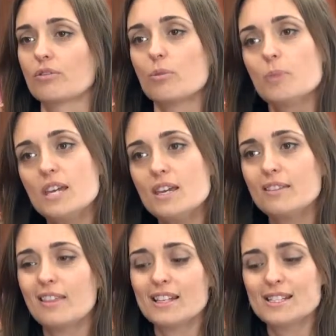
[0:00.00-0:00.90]
For
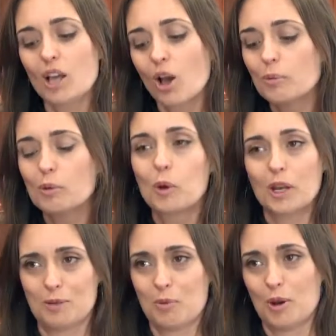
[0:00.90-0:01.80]
me, I'm a
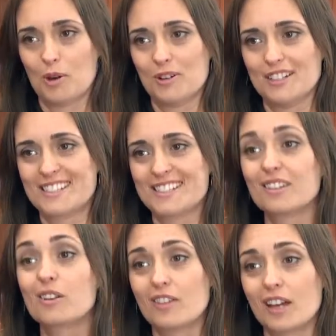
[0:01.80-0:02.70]
work in progress
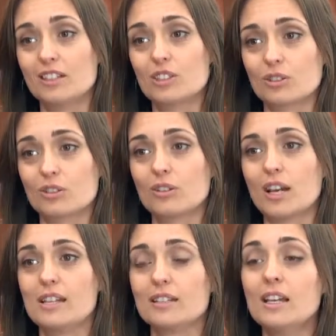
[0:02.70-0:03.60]
still on that issue.
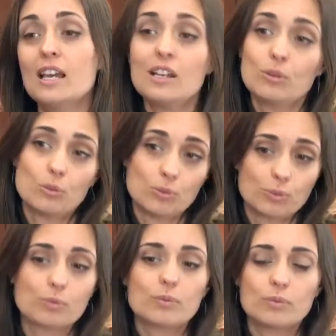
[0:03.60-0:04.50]
And
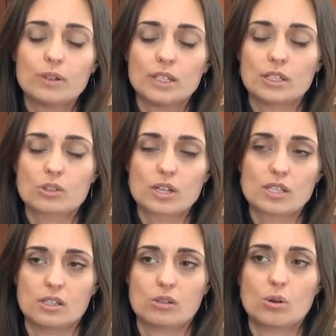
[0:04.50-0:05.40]
in
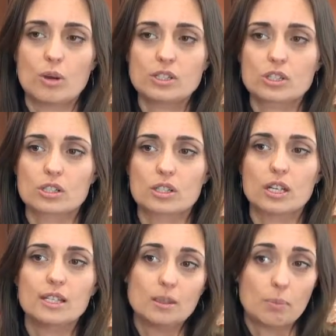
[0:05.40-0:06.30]
addressing your
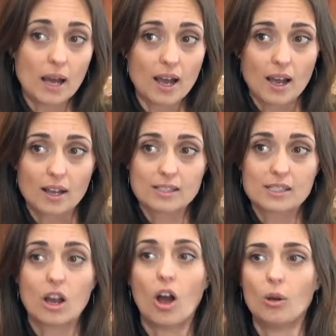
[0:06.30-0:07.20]
question, in the
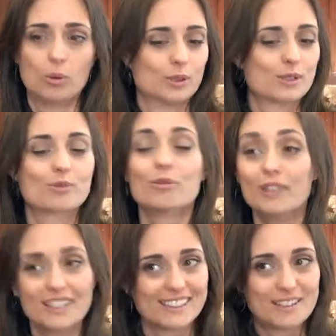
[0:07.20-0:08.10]
past, I was
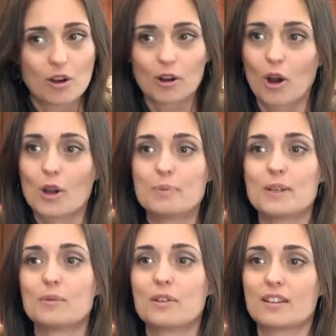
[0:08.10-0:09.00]
really not
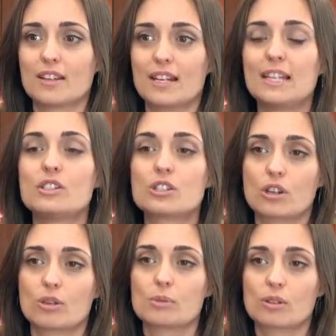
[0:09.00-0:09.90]
coping with it, in
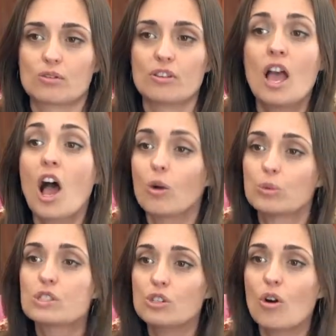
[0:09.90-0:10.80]
terms of I
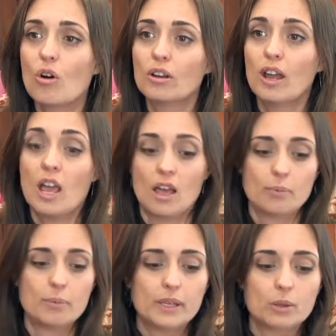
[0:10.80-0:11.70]
was not
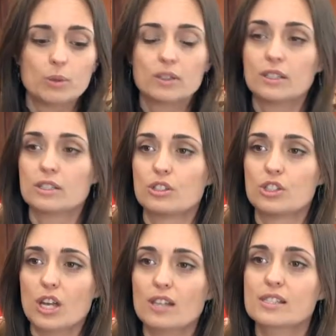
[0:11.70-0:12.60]
being willing to
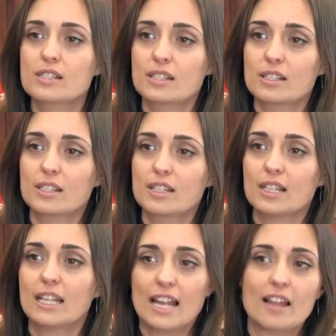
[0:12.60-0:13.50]
just
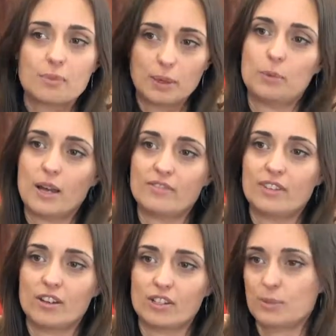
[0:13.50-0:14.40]
let other people
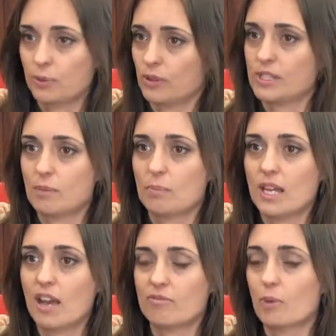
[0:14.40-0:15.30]
have their experience and
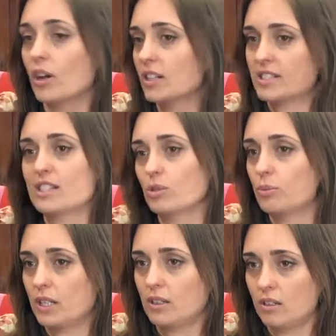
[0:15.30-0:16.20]
me have mine, and still
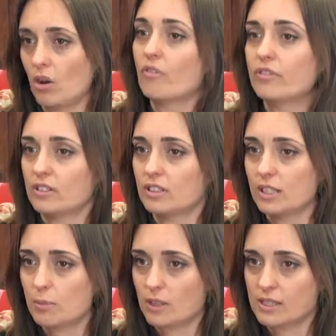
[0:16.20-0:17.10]
be
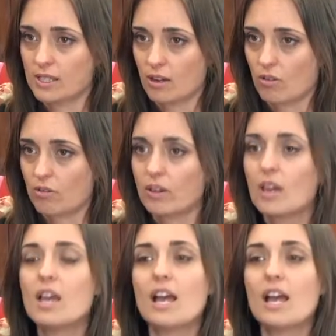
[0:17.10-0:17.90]
confidently myself.